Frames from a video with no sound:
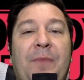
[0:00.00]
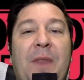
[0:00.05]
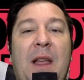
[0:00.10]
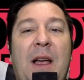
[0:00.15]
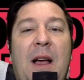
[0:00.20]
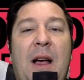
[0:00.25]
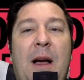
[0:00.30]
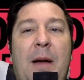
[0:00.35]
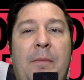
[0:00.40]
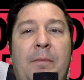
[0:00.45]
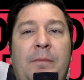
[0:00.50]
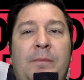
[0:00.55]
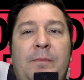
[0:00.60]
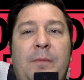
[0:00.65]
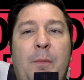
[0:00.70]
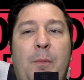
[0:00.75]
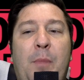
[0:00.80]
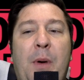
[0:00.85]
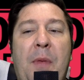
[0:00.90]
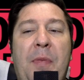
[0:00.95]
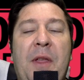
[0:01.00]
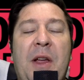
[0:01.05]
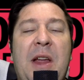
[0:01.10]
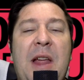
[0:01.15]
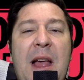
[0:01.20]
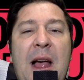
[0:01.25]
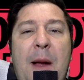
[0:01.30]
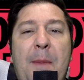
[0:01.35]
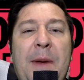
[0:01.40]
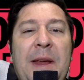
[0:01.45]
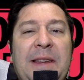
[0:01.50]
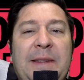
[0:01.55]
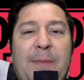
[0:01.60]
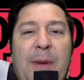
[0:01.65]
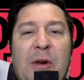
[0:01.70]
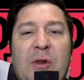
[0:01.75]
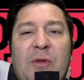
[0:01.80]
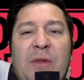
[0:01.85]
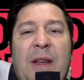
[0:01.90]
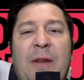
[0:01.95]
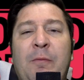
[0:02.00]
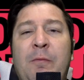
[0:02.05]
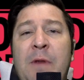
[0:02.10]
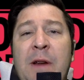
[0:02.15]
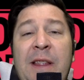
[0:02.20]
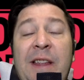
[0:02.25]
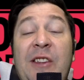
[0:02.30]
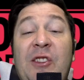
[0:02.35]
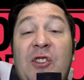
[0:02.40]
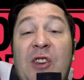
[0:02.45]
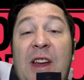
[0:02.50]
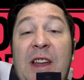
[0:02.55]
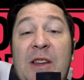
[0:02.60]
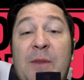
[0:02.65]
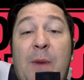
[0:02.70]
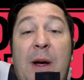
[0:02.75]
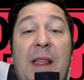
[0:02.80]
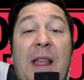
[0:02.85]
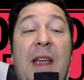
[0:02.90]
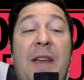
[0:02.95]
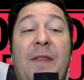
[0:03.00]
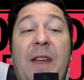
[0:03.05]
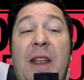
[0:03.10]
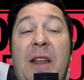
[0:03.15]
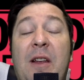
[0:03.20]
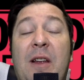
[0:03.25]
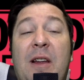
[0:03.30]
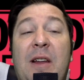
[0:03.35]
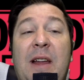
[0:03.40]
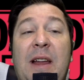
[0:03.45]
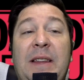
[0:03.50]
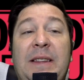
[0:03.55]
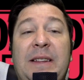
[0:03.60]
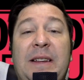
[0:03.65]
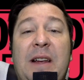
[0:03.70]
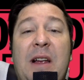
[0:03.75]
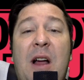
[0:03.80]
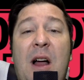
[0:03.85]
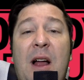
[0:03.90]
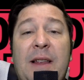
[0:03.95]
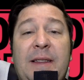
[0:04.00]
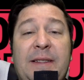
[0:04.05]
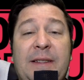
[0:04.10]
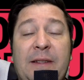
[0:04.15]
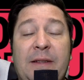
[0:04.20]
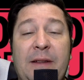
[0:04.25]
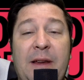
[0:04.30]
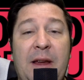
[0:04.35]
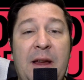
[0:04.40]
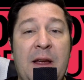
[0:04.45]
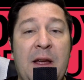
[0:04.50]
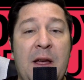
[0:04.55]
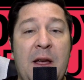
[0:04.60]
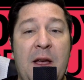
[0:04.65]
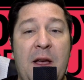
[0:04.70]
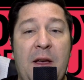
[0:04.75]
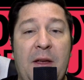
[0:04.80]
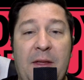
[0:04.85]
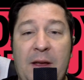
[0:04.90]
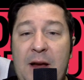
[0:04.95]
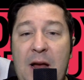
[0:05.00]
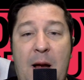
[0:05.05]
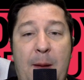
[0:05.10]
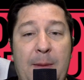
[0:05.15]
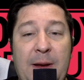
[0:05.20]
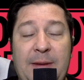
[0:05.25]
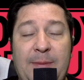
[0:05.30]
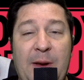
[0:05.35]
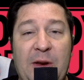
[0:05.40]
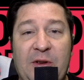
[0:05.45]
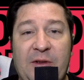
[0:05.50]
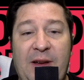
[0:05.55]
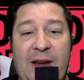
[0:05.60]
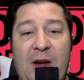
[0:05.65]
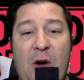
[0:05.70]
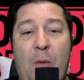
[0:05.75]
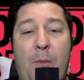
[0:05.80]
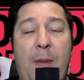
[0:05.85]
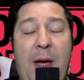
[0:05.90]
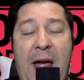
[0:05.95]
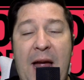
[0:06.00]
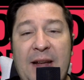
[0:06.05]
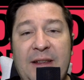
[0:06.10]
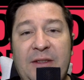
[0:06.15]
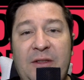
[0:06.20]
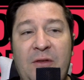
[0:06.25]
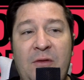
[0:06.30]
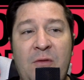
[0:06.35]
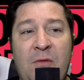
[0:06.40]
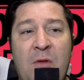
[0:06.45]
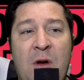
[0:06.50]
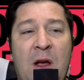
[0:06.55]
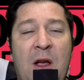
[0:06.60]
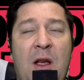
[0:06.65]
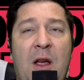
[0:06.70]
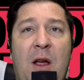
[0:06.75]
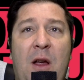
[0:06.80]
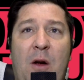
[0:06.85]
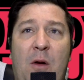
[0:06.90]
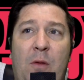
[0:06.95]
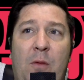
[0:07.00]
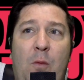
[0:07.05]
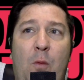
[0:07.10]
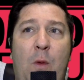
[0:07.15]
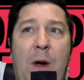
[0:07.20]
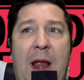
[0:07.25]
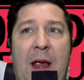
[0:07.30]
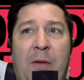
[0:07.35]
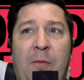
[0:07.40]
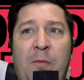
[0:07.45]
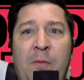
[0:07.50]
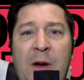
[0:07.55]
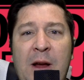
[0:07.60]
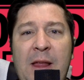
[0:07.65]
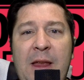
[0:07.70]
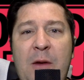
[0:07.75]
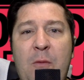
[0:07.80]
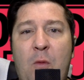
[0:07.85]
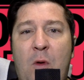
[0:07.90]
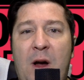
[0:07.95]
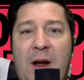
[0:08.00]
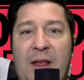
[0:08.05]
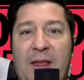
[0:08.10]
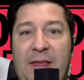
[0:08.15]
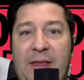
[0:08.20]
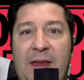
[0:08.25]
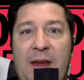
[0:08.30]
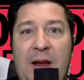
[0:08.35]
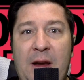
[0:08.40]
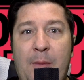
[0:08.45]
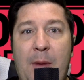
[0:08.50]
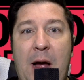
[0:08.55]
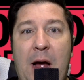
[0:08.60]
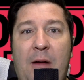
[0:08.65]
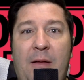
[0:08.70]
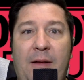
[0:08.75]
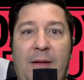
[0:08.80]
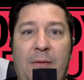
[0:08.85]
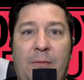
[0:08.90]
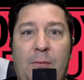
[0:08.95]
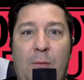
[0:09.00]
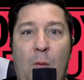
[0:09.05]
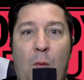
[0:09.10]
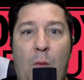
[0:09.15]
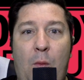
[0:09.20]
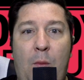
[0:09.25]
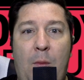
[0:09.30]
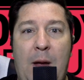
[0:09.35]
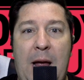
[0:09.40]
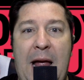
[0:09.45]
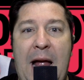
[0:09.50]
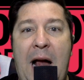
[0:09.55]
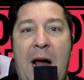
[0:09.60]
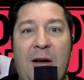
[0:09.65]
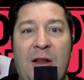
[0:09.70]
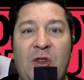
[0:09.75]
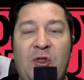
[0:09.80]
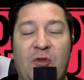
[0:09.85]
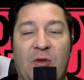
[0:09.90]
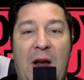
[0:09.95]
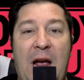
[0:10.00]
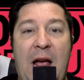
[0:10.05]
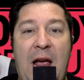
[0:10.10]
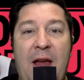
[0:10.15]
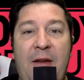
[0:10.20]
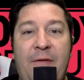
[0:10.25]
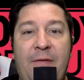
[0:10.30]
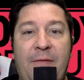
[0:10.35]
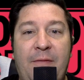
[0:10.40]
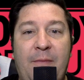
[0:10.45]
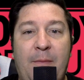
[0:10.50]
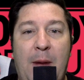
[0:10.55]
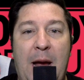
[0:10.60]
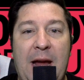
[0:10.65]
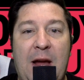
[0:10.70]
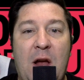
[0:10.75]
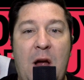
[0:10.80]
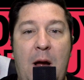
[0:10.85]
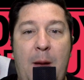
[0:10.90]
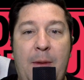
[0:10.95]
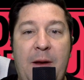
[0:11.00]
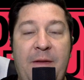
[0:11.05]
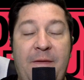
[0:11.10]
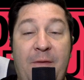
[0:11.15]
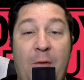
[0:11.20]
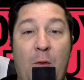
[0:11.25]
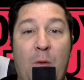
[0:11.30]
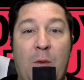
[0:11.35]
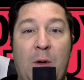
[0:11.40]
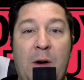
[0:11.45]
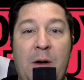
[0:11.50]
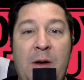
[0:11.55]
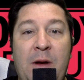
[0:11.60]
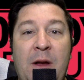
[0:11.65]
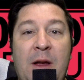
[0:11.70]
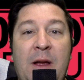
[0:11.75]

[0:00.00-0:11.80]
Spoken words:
But the comedy special that really changed my life and is constantly the comedy special I go back to when I really want to think about how to drive my comedy forward